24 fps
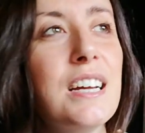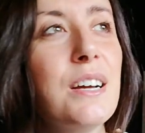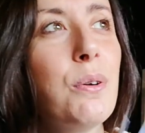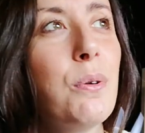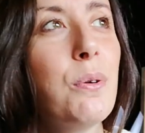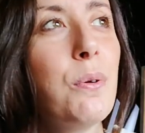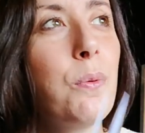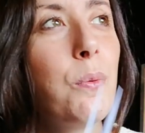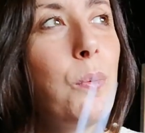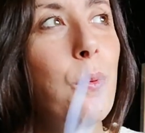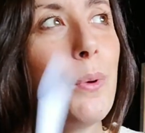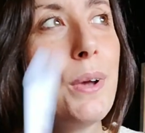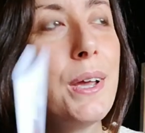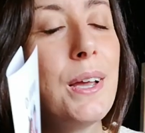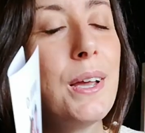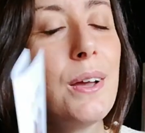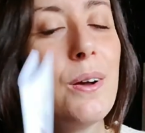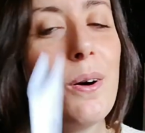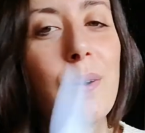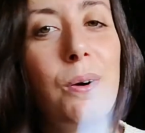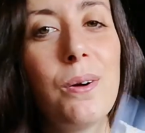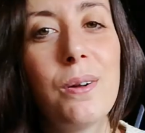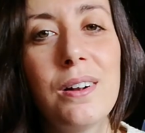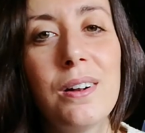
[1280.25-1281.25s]
We
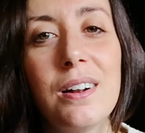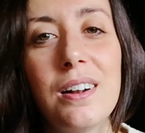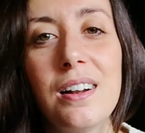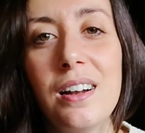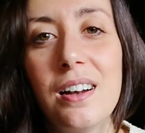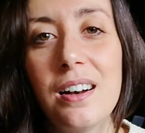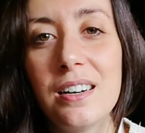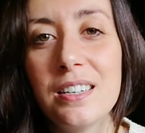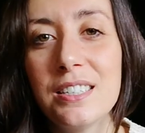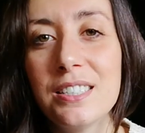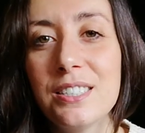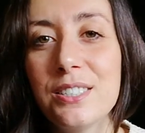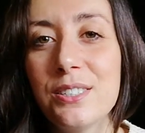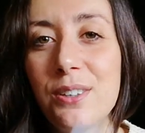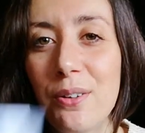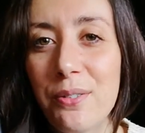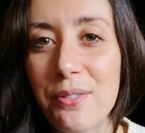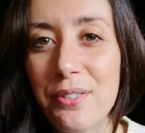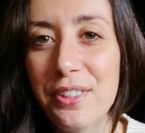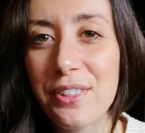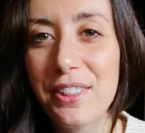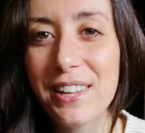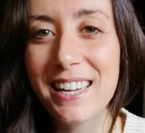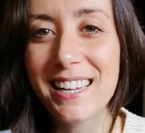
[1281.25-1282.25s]
all learned
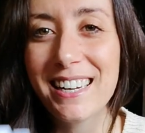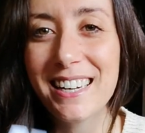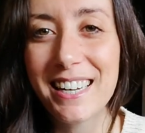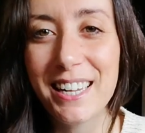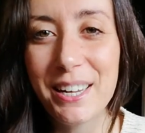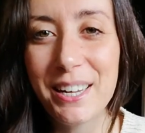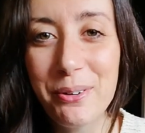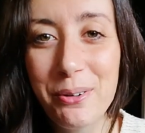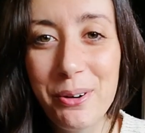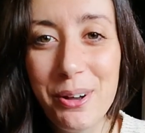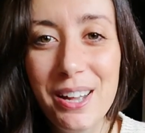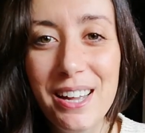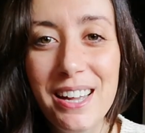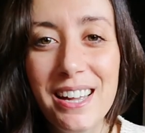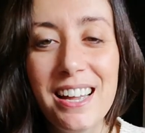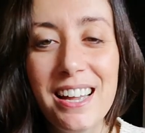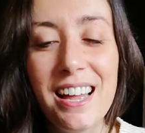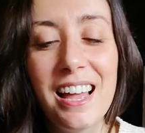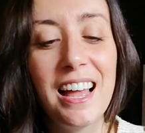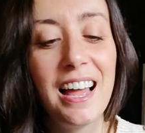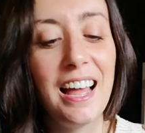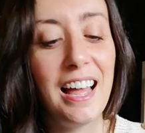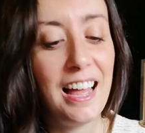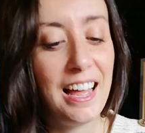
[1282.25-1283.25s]
something new,
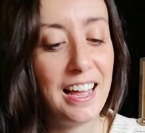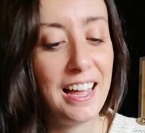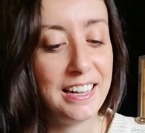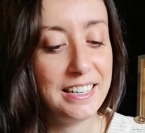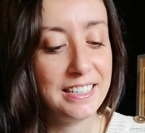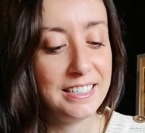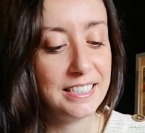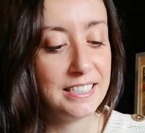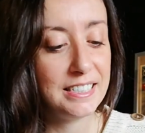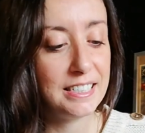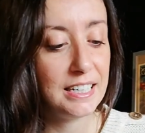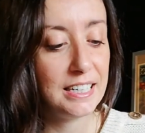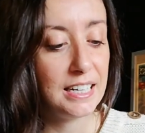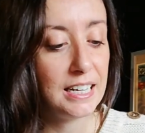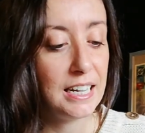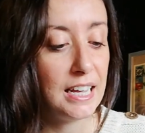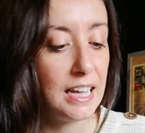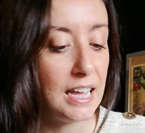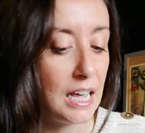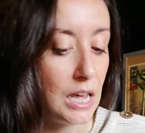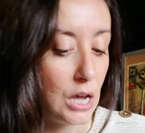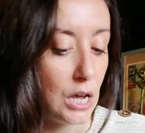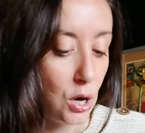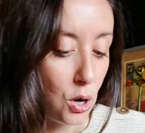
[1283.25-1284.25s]
and
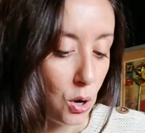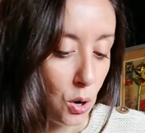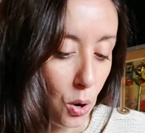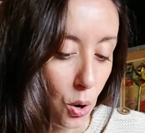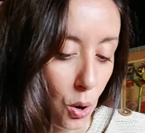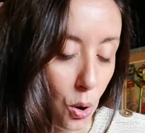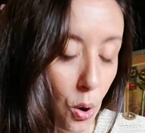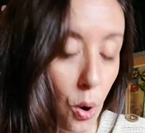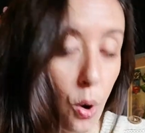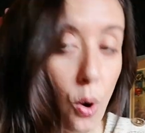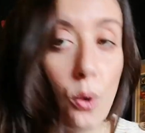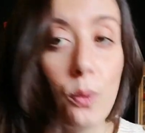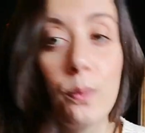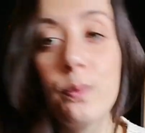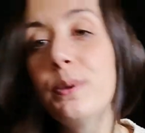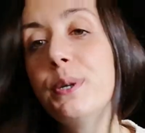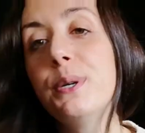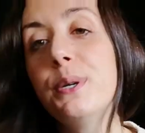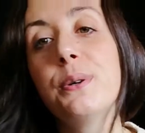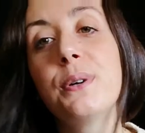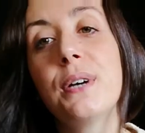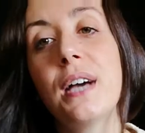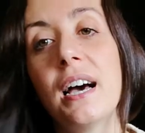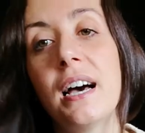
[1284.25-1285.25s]
hope you
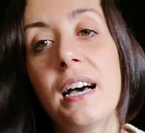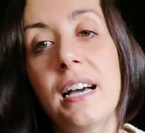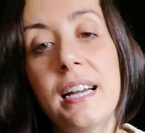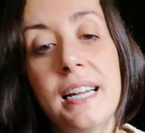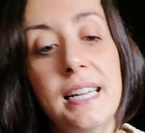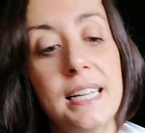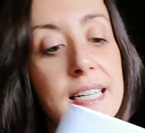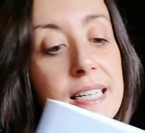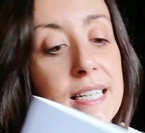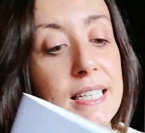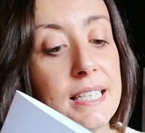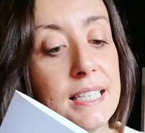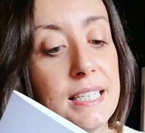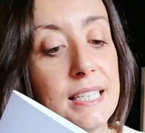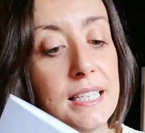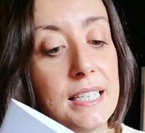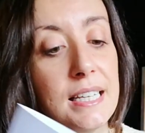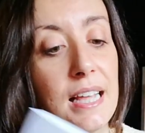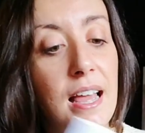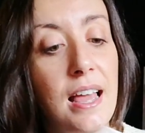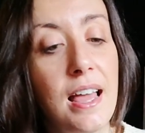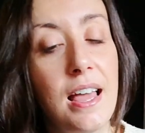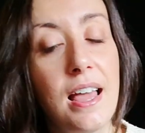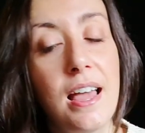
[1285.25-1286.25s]
guys
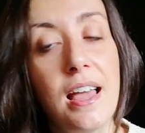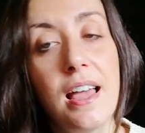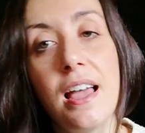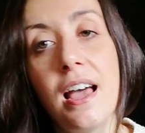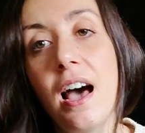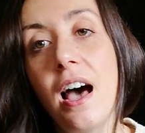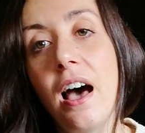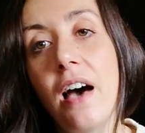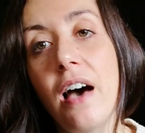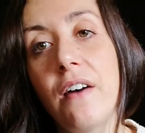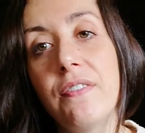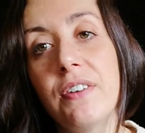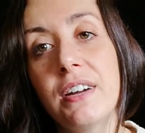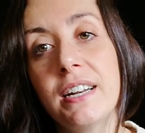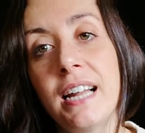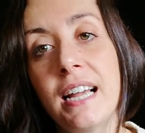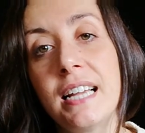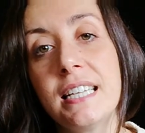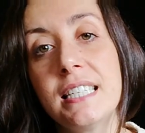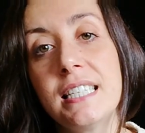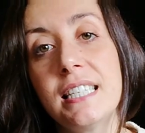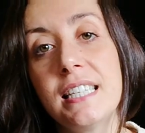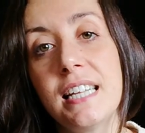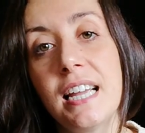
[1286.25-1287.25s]
have a nice
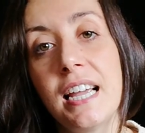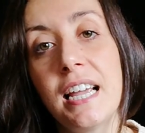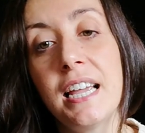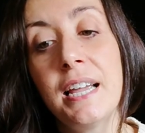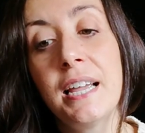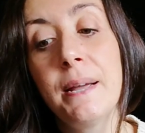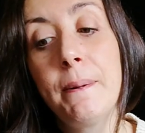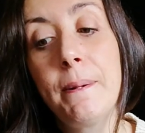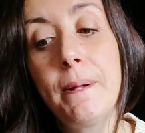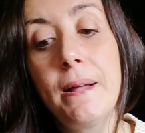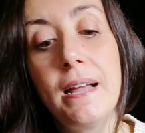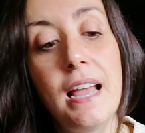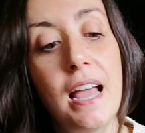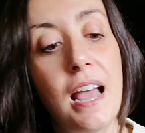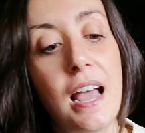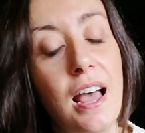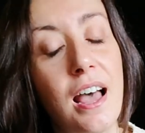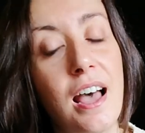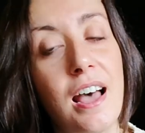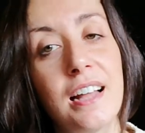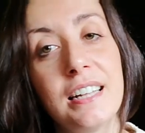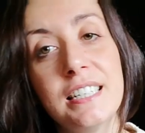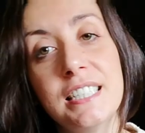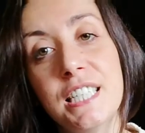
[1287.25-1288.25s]
day,
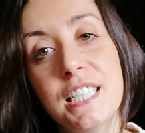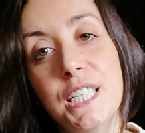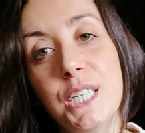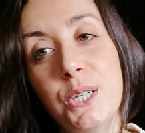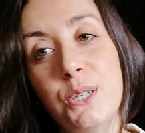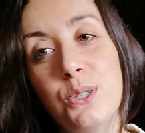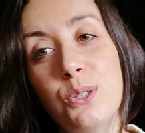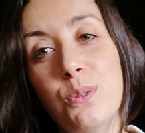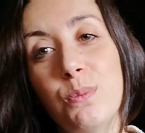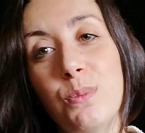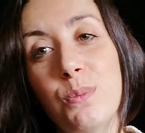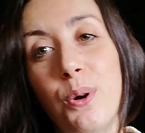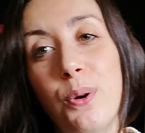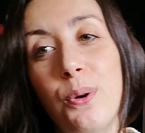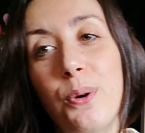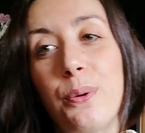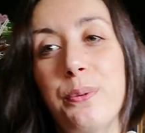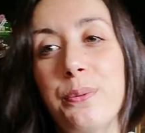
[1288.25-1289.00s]
and see you tomorrow.